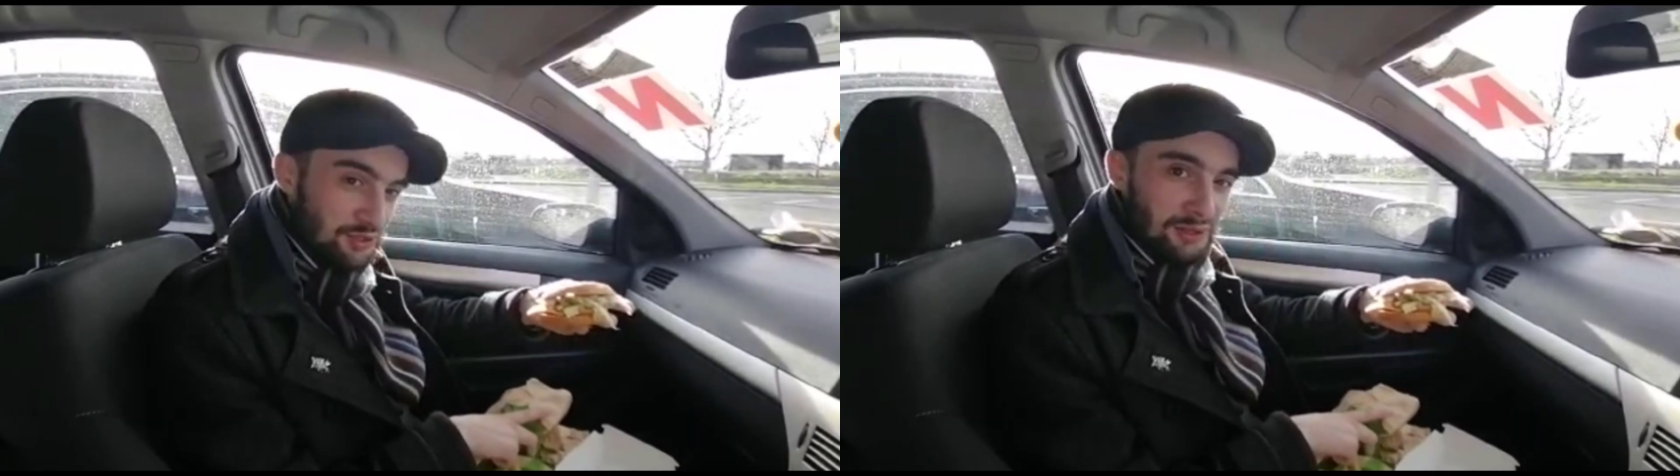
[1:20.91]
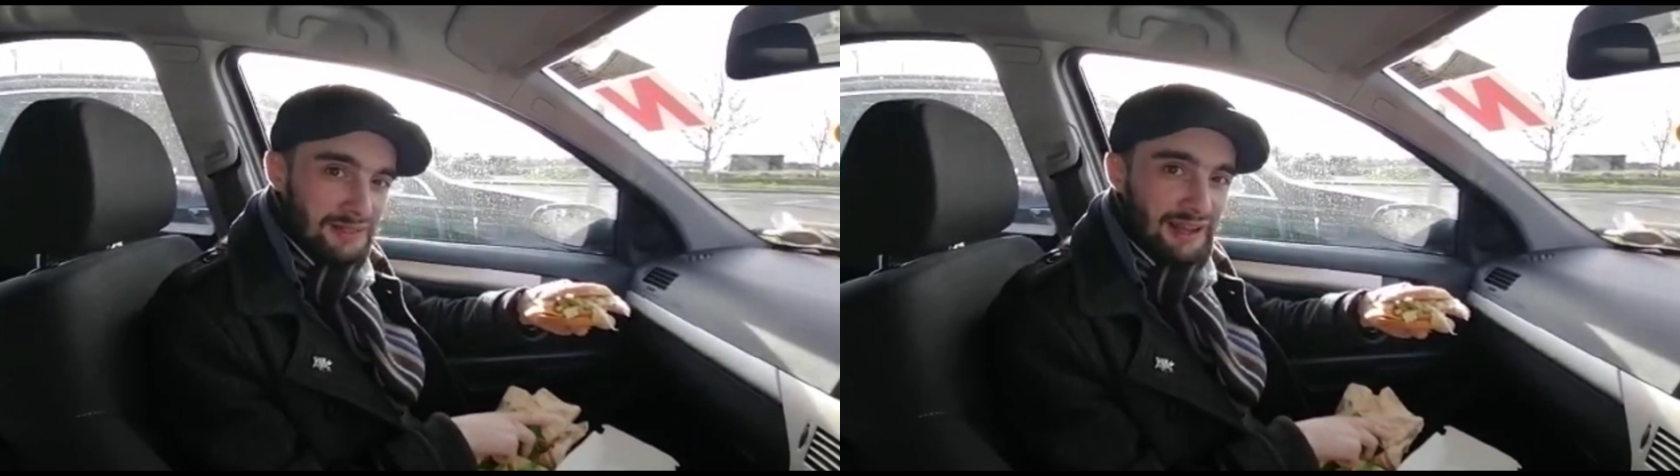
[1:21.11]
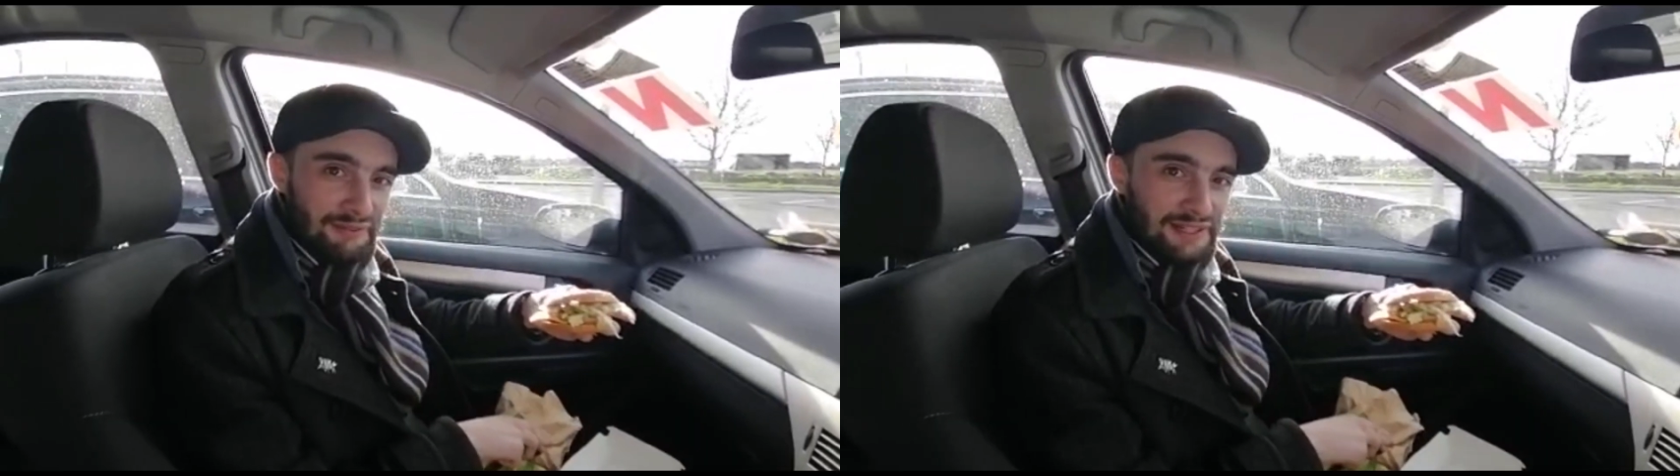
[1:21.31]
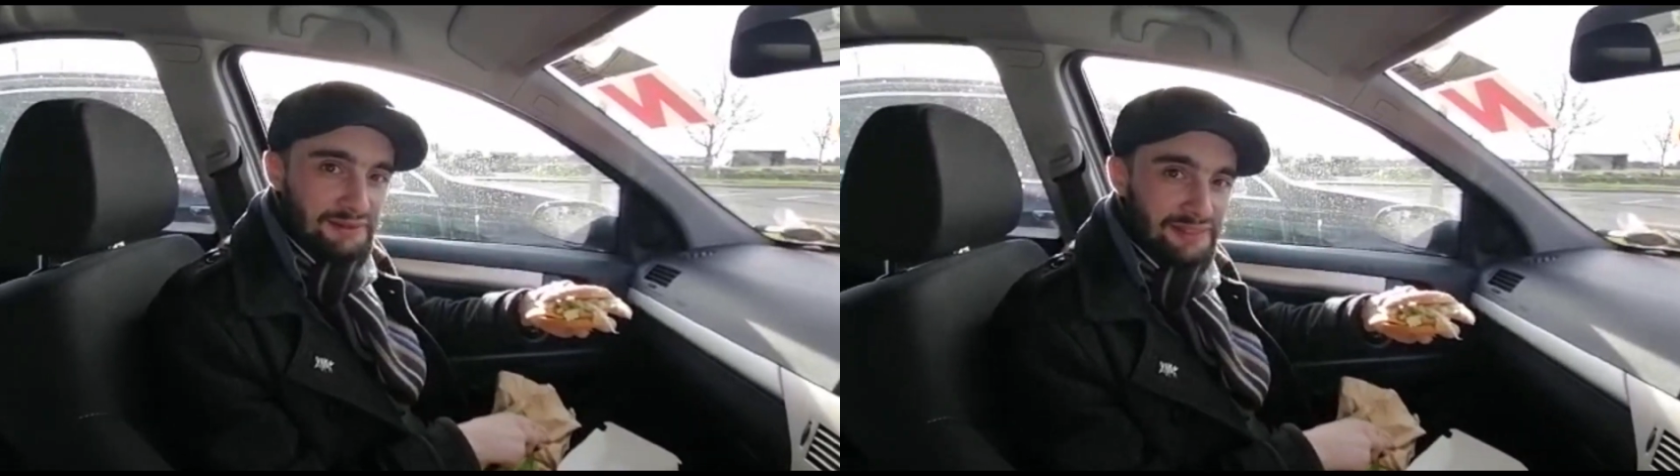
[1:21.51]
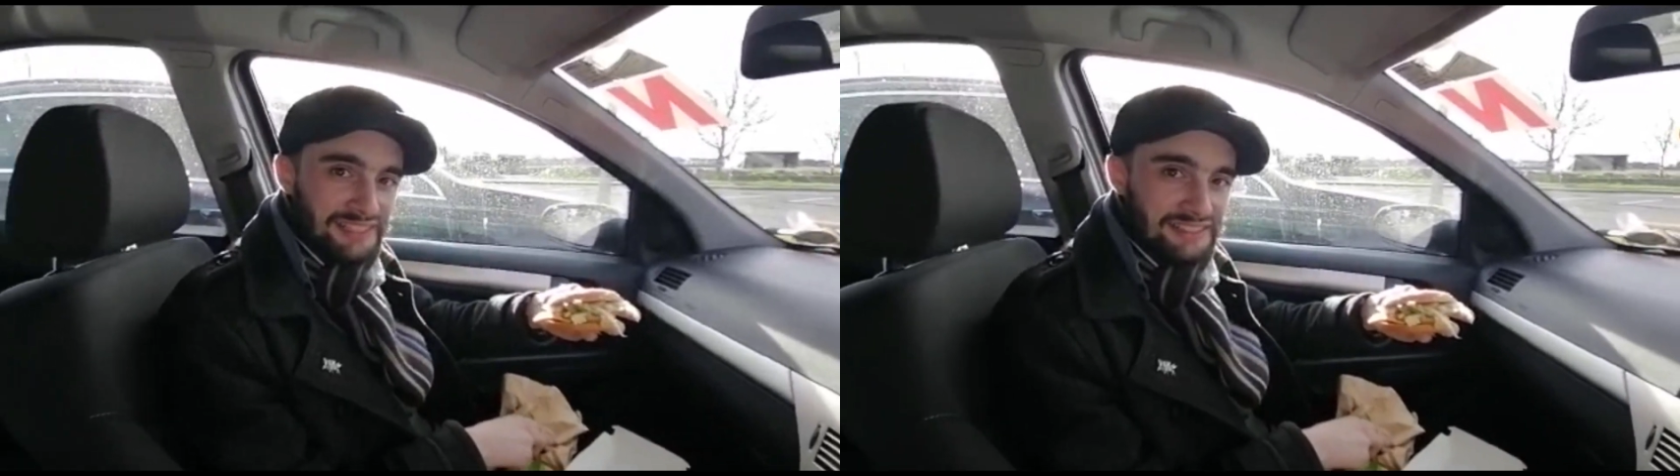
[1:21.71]
you stop laughing
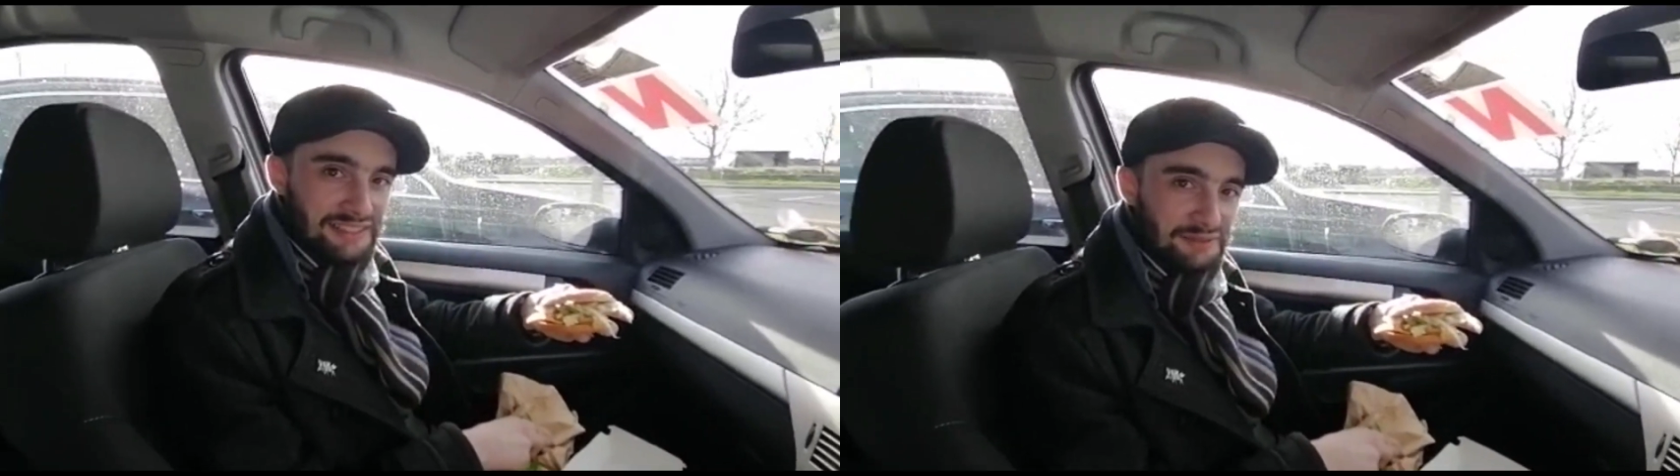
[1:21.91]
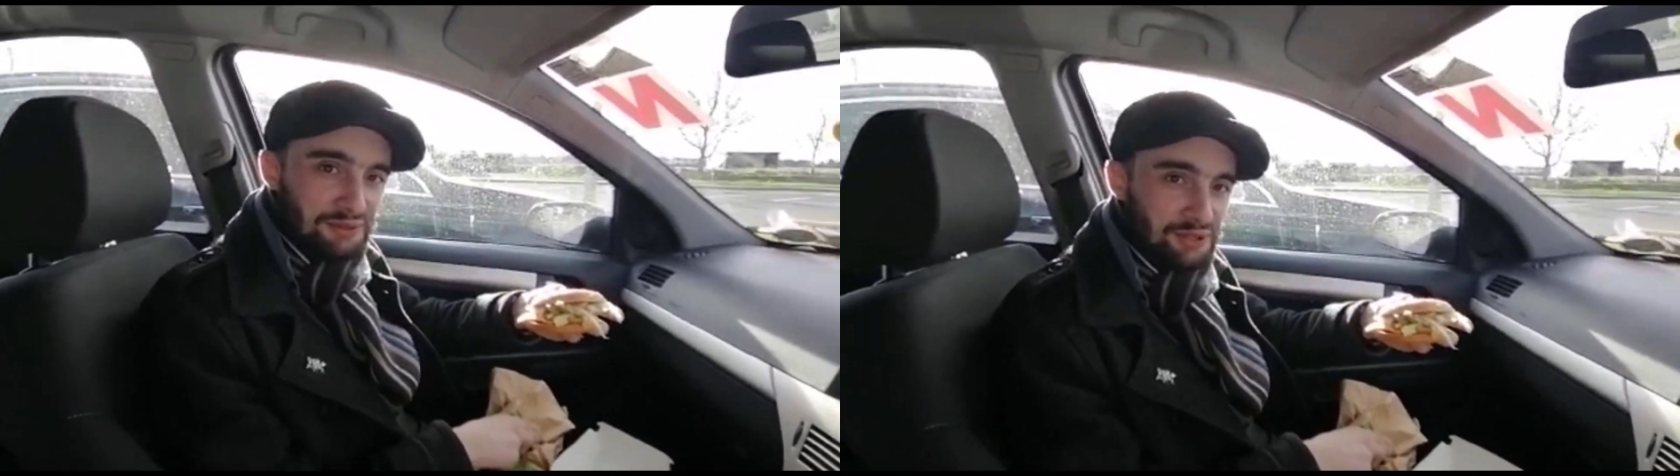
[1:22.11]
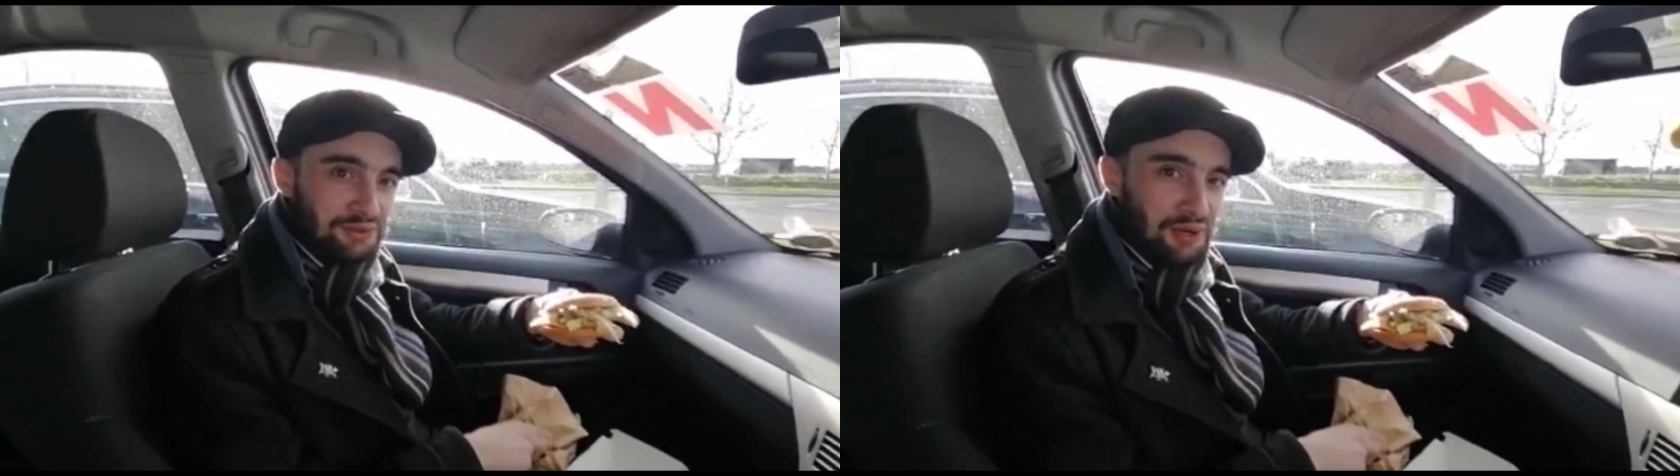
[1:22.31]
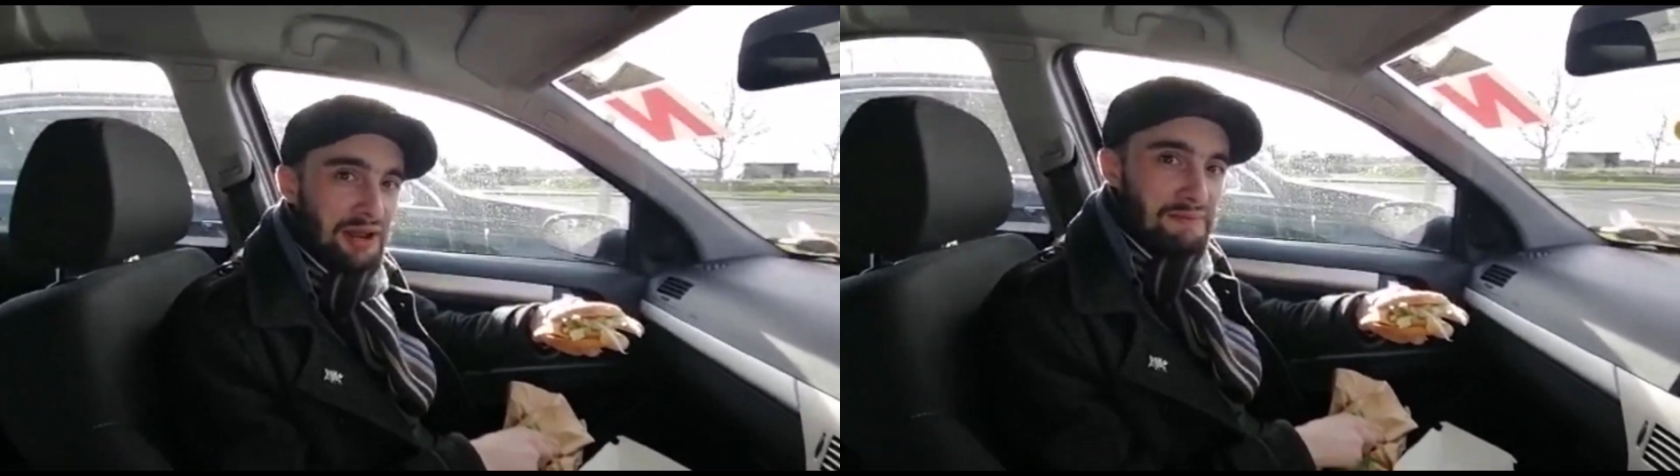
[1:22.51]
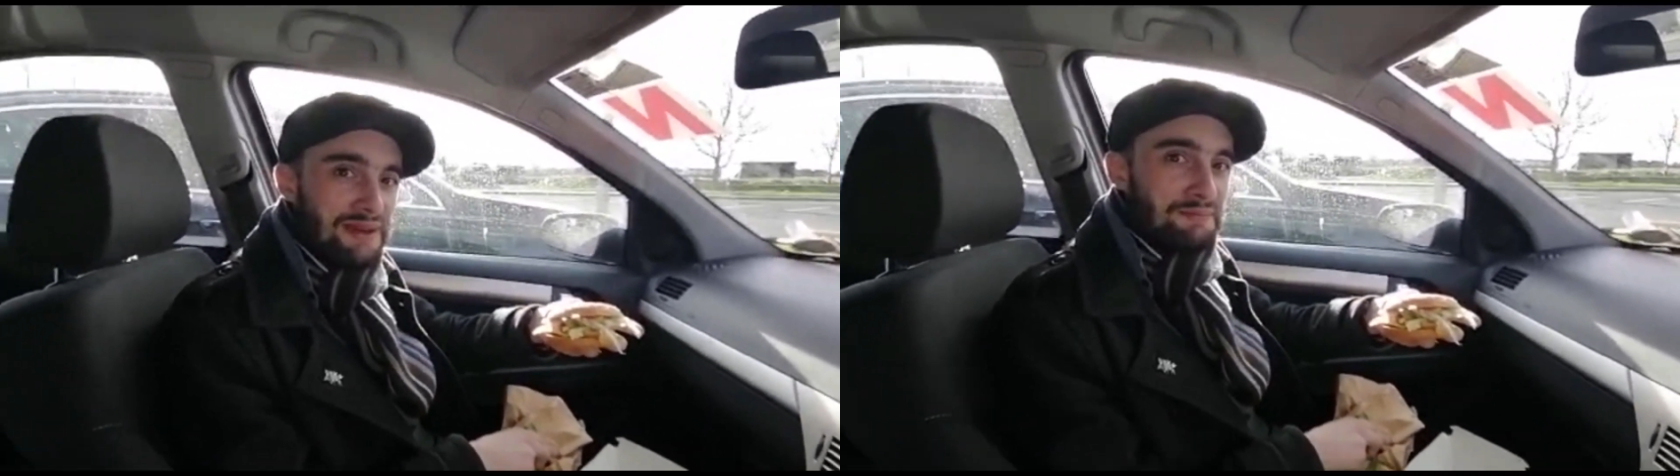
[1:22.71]
at me? Would you
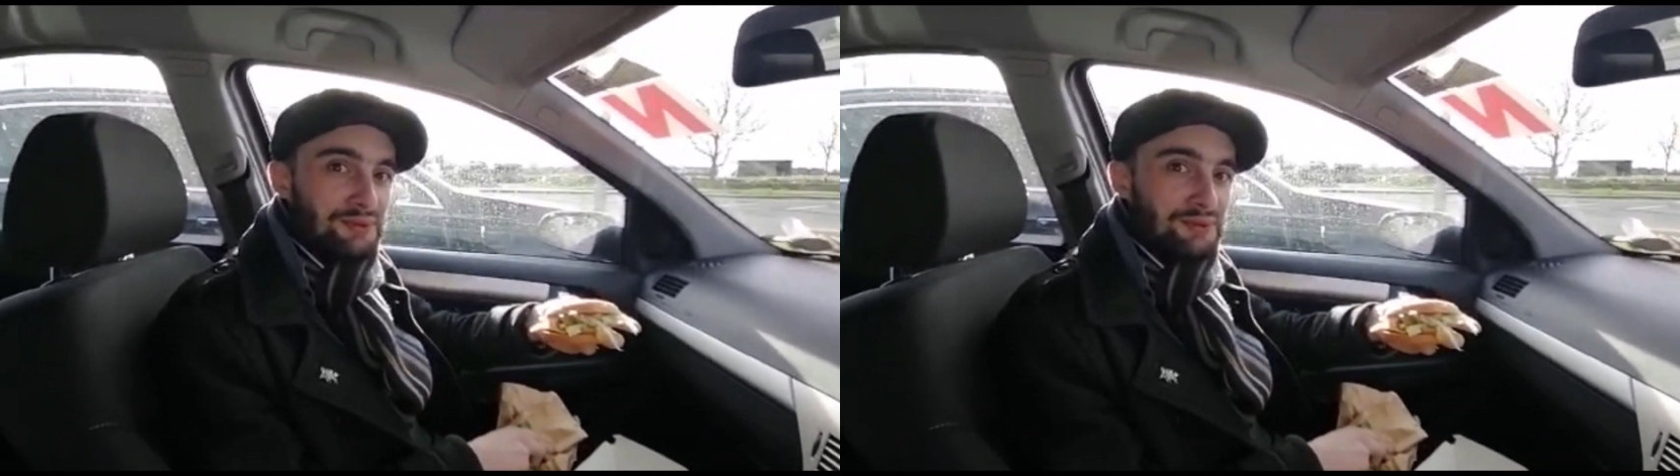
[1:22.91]
try and be a